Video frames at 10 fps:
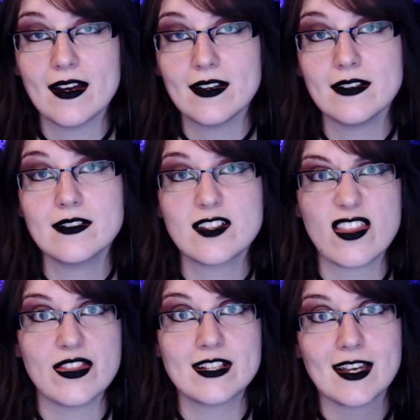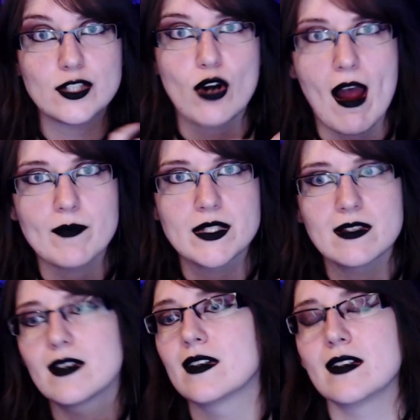and things like traps.
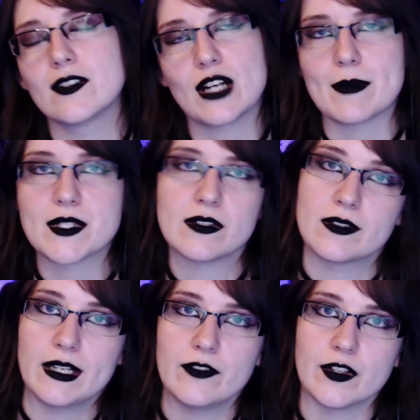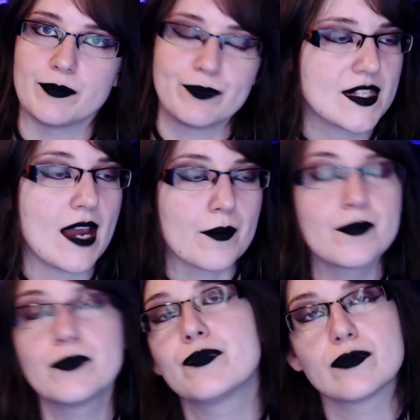Traps are really fun. So,
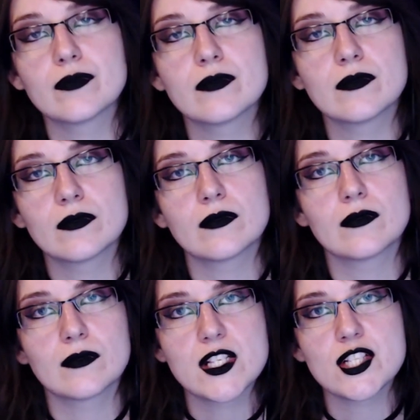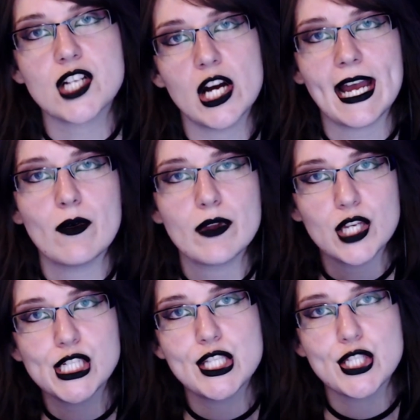starting out with a
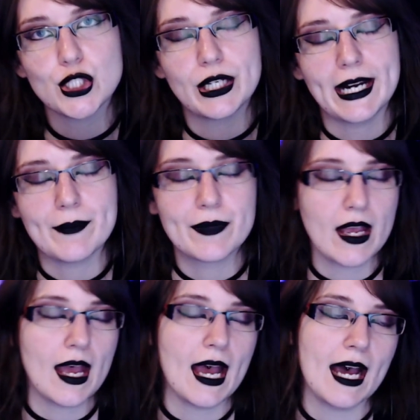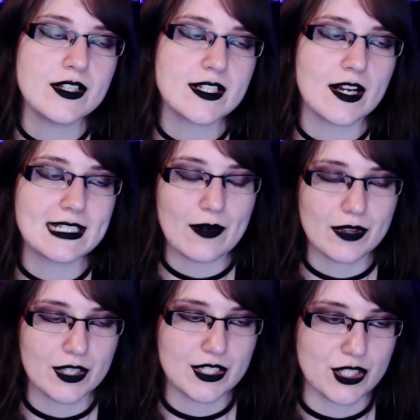good story. How to start out
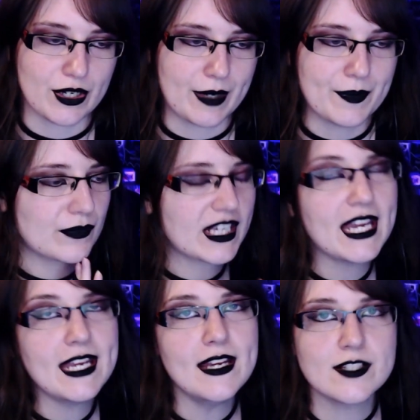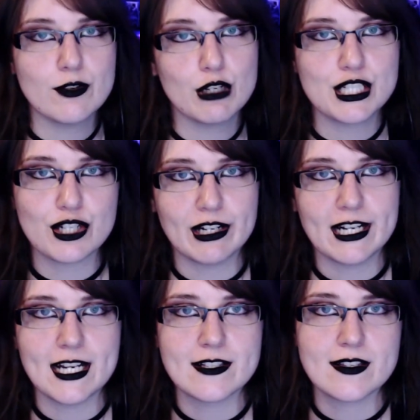with a good story. The key to a good
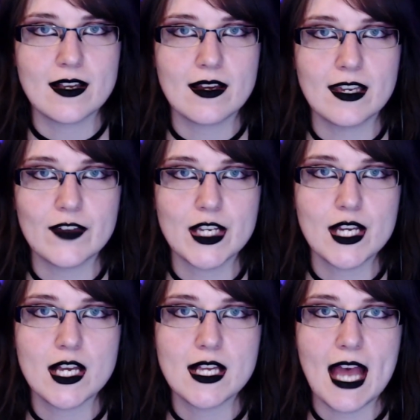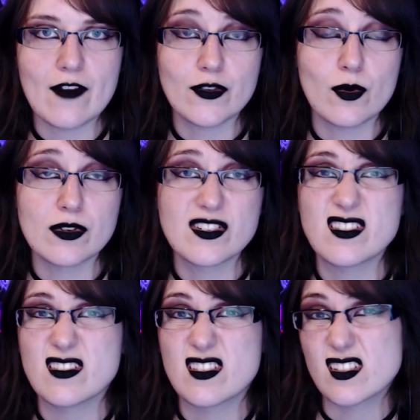story is giving everyone
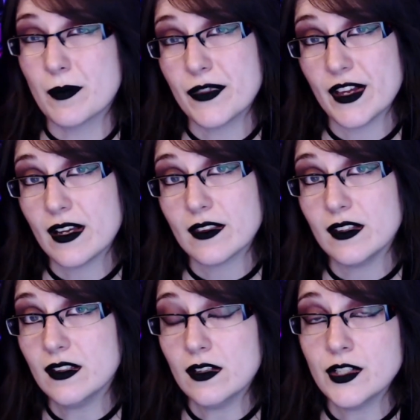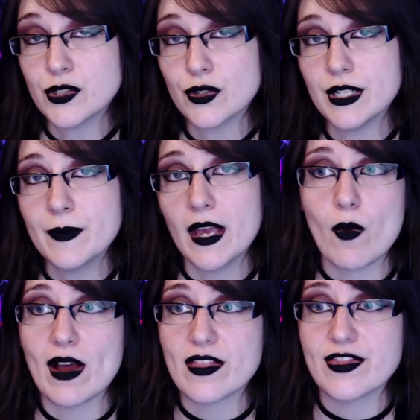something that they'll enjoy,
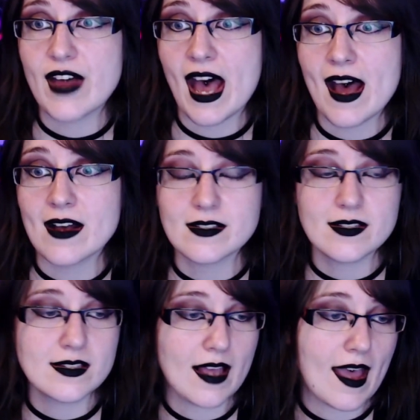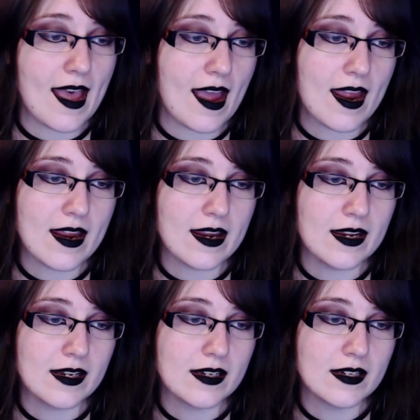whether that's
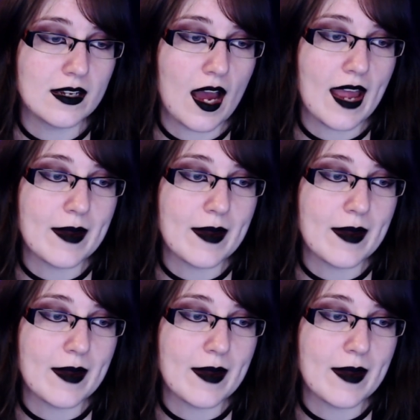a